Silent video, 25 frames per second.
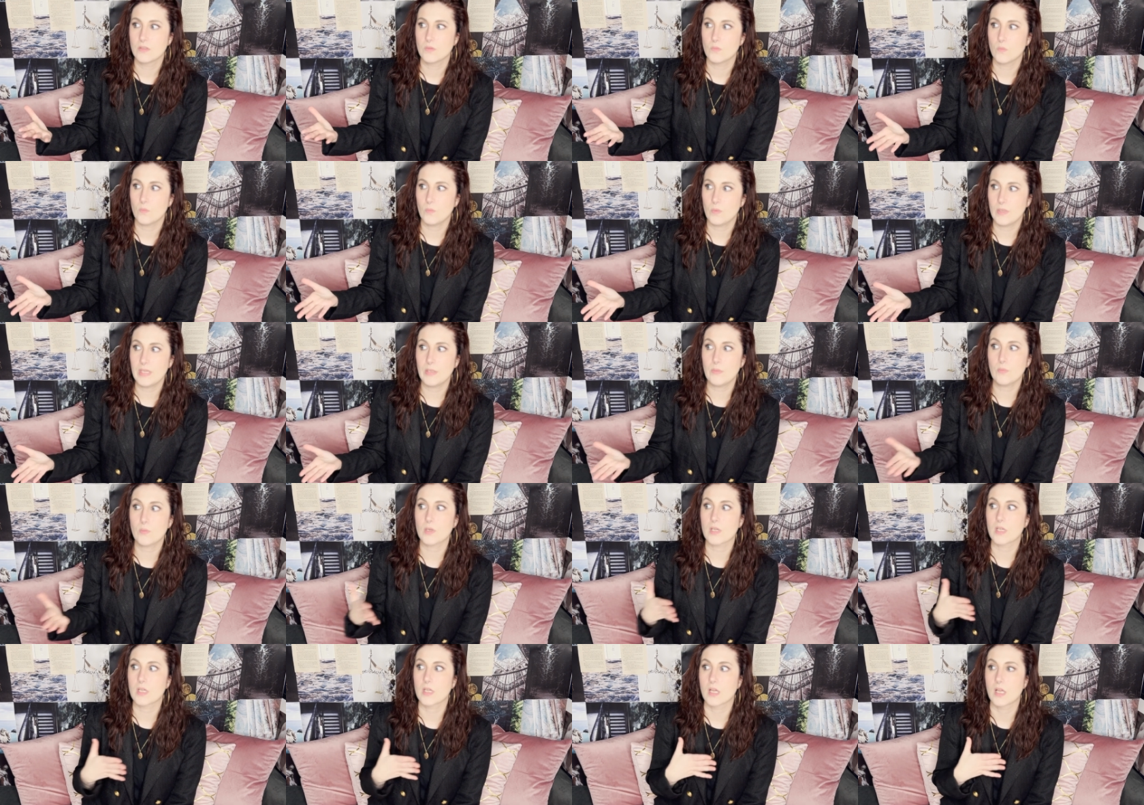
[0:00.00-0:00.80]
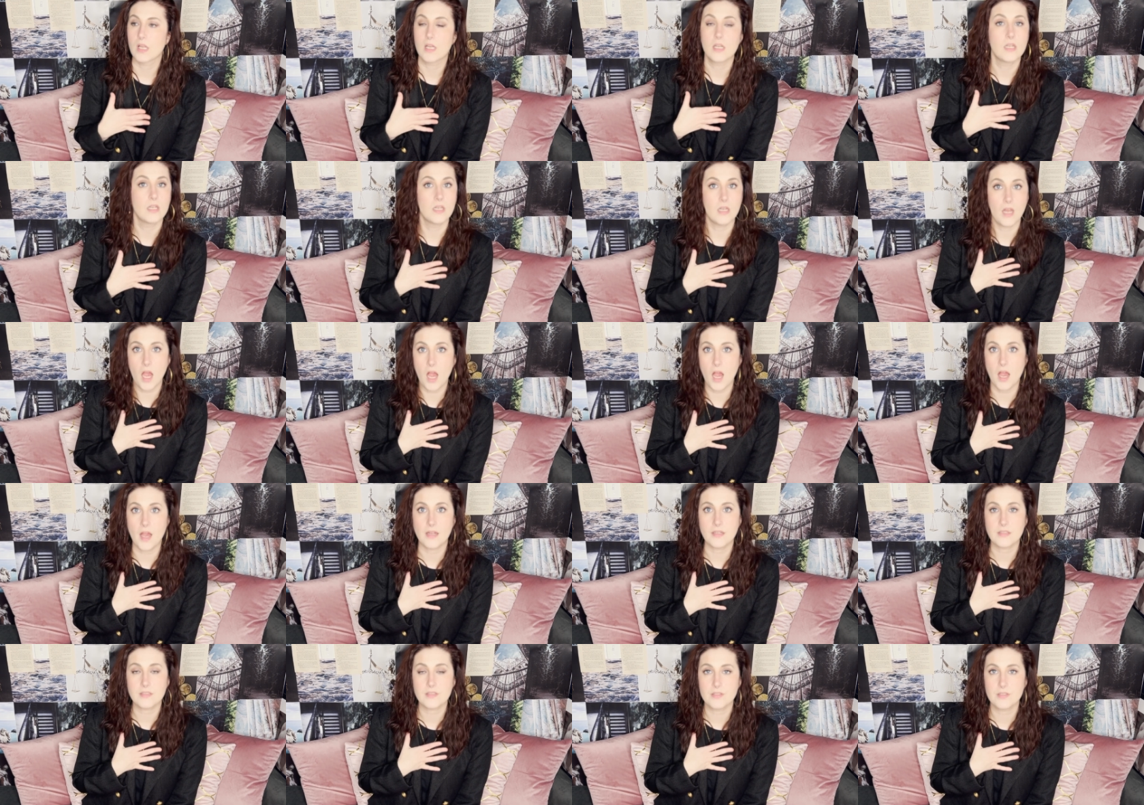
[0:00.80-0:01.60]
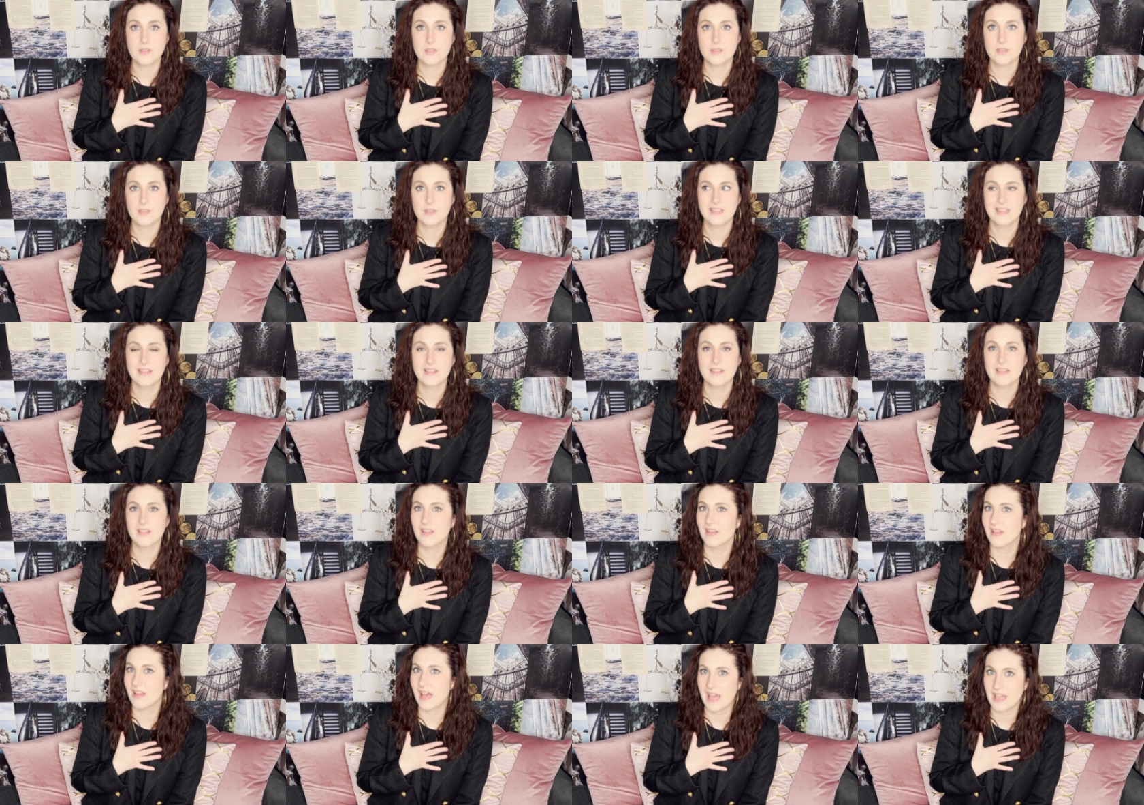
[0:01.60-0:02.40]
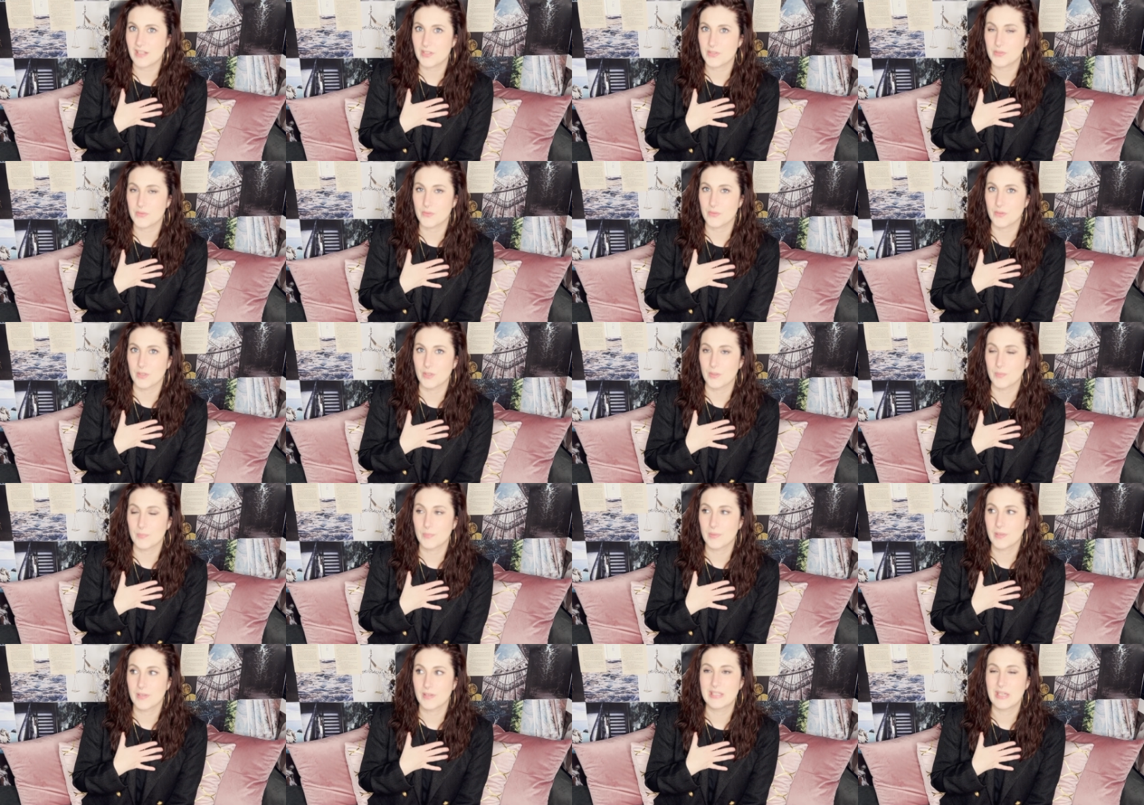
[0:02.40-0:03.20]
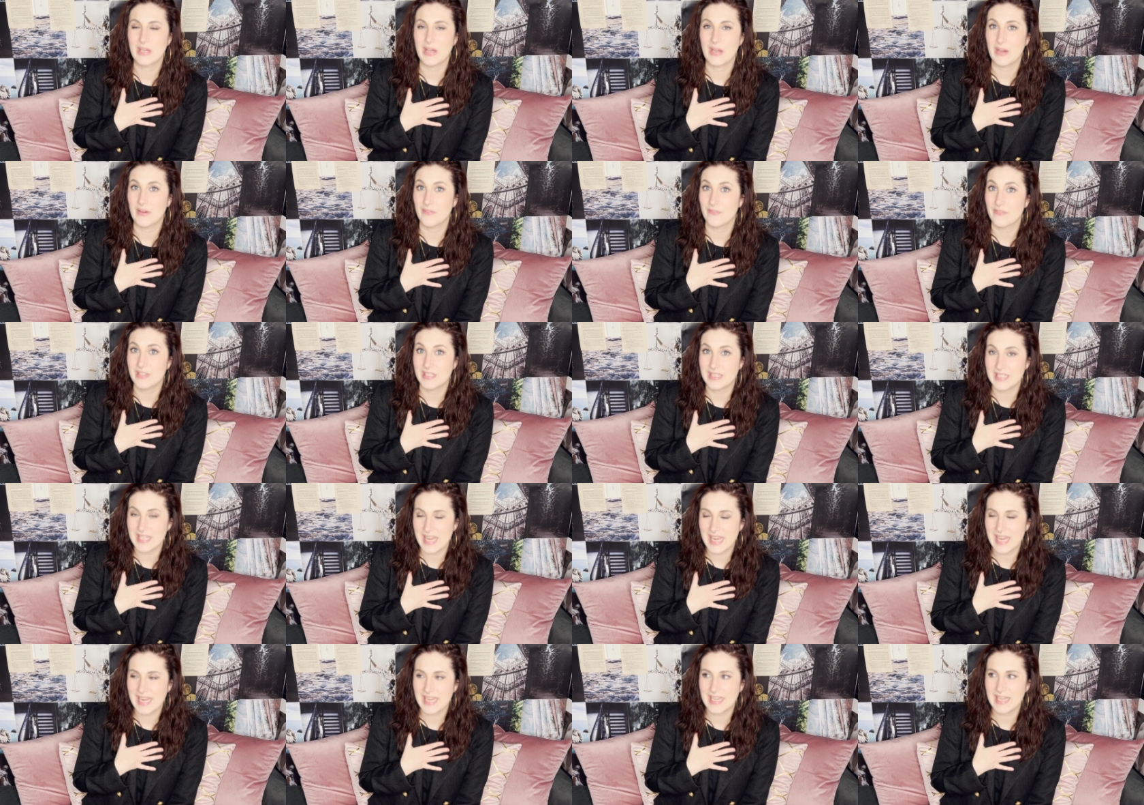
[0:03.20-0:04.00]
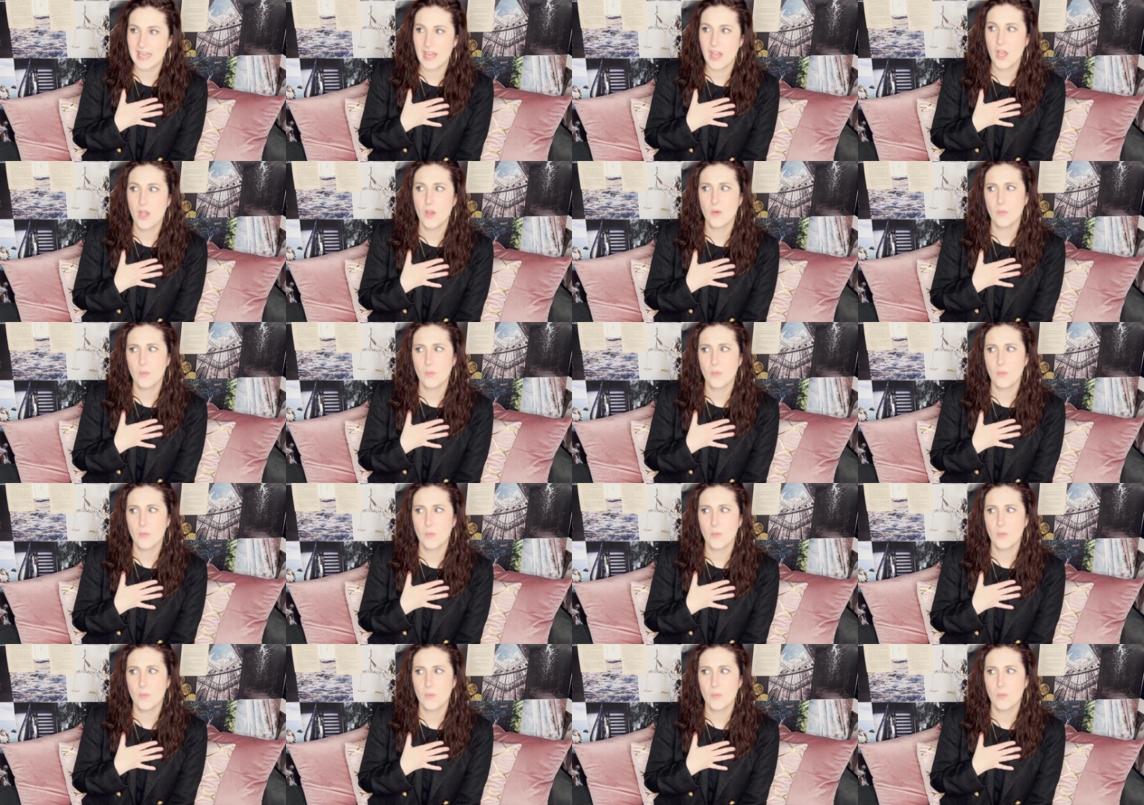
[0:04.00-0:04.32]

We were not the last group of the day.